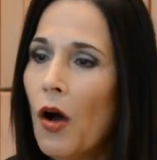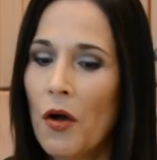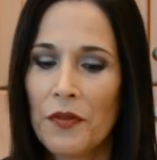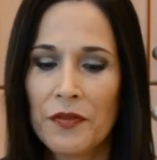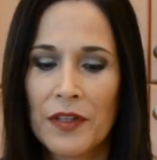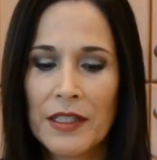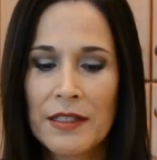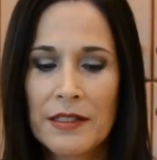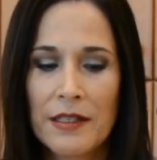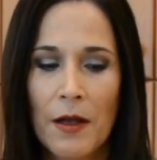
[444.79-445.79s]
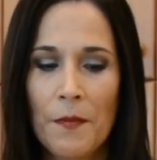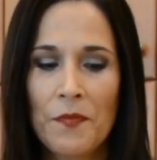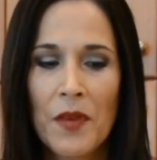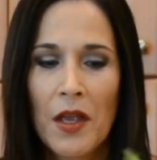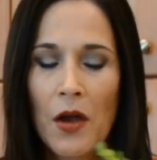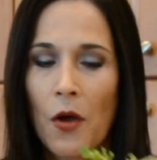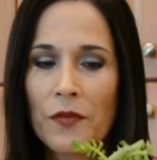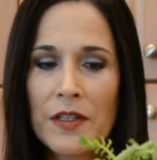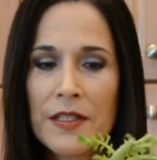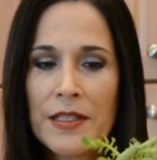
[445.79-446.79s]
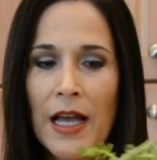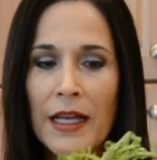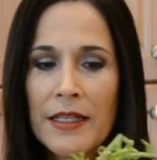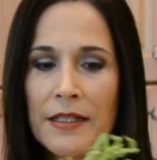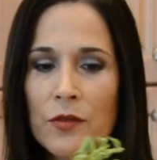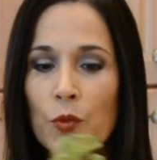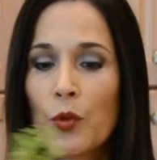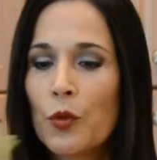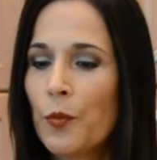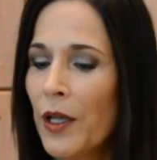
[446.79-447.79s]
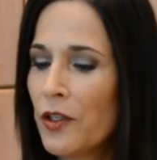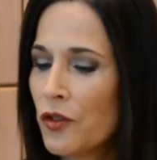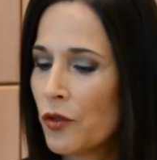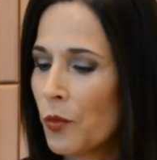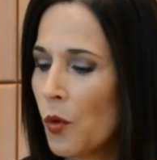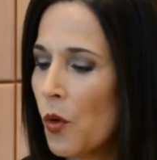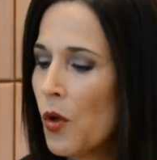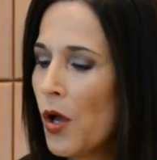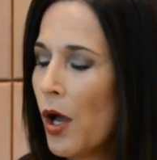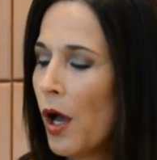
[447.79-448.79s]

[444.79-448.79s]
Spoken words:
of this nice root vegetable,